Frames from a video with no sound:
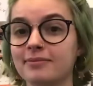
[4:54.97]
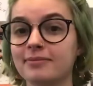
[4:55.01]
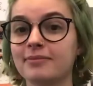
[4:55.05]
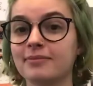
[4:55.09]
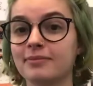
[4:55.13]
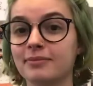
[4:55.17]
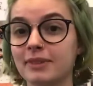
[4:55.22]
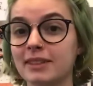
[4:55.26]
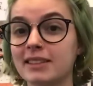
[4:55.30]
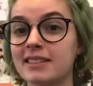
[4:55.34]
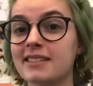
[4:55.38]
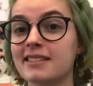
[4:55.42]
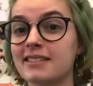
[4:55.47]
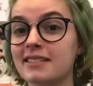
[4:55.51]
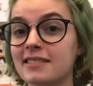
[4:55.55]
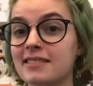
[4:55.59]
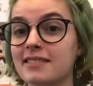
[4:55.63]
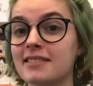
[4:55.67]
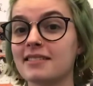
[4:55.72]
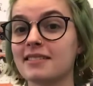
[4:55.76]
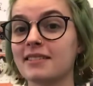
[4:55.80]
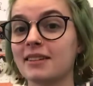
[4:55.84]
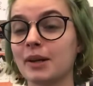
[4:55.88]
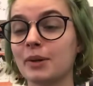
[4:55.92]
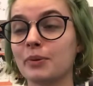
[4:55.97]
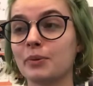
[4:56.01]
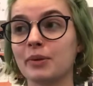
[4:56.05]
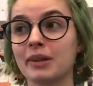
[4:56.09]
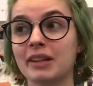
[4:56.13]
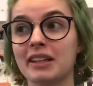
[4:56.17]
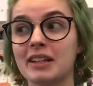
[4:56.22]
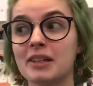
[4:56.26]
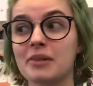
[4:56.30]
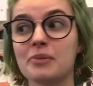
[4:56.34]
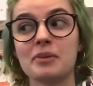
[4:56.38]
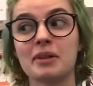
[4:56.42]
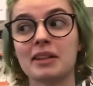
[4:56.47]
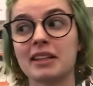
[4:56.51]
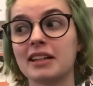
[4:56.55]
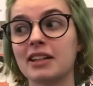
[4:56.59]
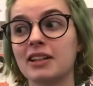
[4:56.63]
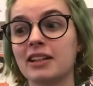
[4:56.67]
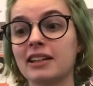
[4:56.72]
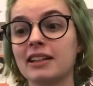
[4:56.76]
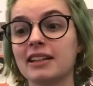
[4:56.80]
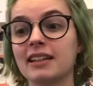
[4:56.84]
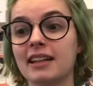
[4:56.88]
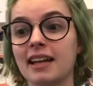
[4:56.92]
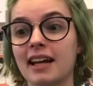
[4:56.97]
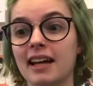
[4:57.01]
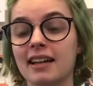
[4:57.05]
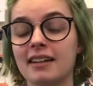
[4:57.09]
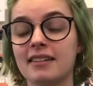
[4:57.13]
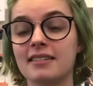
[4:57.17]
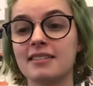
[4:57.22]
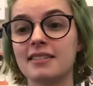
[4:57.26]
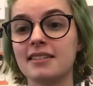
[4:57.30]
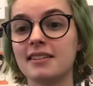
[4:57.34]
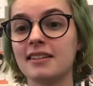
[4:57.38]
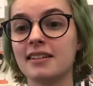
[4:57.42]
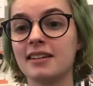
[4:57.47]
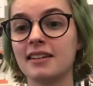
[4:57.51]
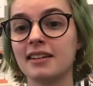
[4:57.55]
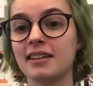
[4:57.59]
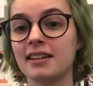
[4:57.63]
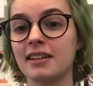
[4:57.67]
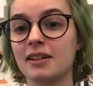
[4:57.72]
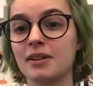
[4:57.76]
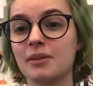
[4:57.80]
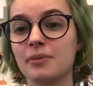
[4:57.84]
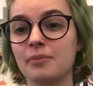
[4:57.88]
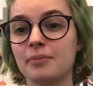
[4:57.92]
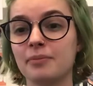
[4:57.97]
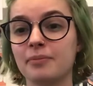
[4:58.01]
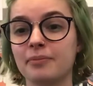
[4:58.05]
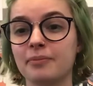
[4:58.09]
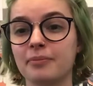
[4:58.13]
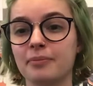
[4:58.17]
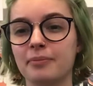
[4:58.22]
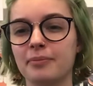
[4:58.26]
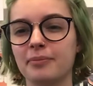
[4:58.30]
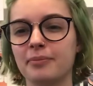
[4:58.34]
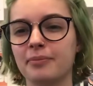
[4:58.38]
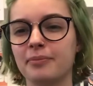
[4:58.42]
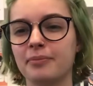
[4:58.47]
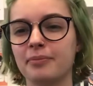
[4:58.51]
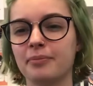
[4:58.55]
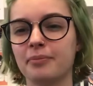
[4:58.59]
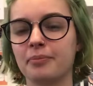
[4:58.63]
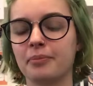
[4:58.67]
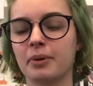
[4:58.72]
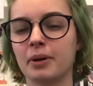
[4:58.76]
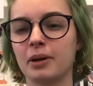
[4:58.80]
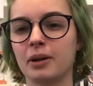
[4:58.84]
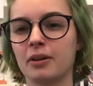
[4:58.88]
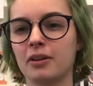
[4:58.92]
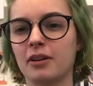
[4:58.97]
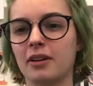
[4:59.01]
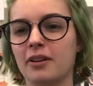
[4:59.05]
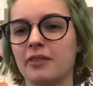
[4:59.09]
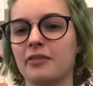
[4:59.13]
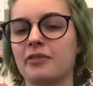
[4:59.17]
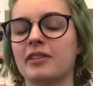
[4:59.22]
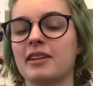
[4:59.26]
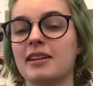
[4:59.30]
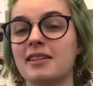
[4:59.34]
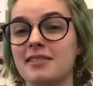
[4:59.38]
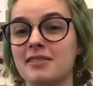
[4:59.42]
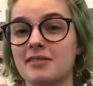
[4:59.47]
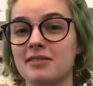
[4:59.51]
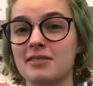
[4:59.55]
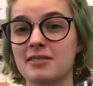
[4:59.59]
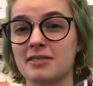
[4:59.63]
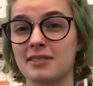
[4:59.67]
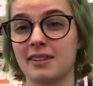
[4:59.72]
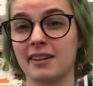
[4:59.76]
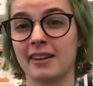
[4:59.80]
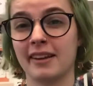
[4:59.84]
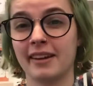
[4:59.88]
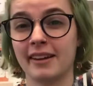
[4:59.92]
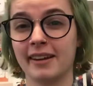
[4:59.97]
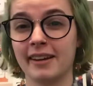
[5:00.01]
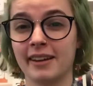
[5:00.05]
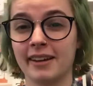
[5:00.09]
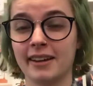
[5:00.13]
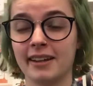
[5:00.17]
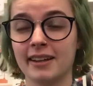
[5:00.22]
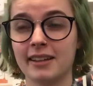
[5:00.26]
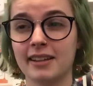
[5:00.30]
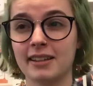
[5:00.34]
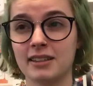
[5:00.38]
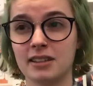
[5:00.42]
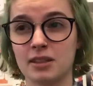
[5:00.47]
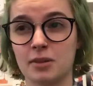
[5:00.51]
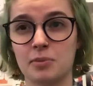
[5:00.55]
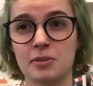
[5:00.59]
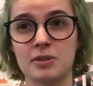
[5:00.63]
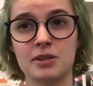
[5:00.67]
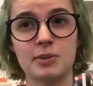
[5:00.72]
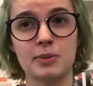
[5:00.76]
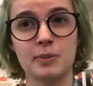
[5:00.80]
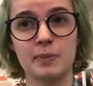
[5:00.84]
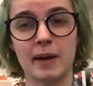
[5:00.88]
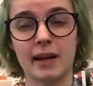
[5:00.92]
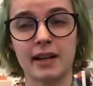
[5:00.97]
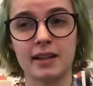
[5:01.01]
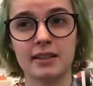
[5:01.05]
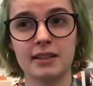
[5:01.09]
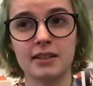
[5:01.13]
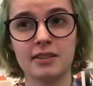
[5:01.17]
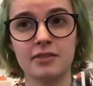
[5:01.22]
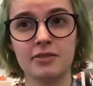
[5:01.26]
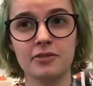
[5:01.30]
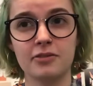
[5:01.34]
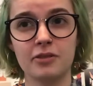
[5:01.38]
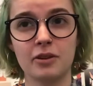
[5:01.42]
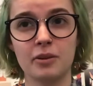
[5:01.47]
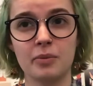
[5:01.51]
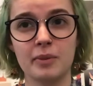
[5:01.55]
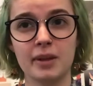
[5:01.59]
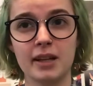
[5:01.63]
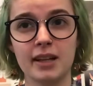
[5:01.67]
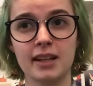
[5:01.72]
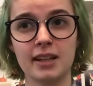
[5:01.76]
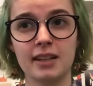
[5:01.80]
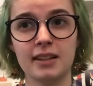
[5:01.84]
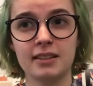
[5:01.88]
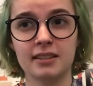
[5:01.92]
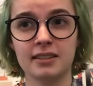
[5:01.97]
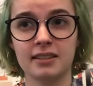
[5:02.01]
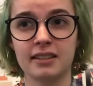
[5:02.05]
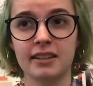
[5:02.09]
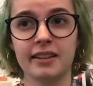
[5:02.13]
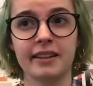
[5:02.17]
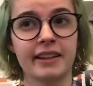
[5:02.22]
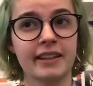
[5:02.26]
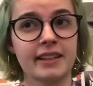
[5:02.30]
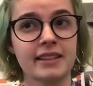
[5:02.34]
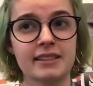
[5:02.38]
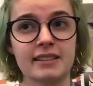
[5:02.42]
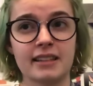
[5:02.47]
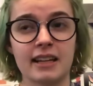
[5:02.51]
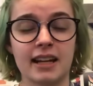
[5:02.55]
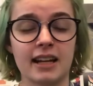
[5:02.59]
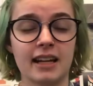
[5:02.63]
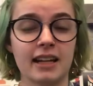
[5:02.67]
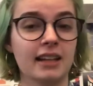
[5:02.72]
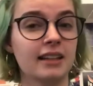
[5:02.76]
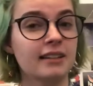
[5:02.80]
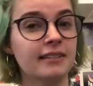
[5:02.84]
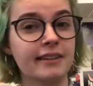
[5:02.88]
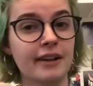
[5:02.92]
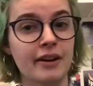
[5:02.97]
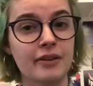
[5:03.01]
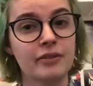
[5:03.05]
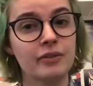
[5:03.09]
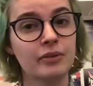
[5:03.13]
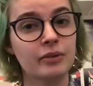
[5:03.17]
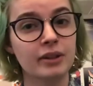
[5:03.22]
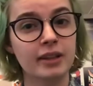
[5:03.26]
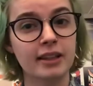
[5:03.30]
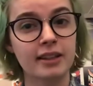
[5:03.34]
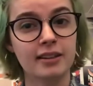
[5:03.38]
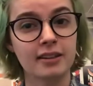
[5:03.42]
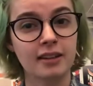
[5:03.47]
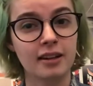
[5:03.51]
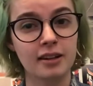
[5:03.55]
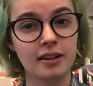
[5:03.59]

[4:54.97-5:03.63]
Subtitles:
was really good and put a lot of things into perspective for me, things that I never really thought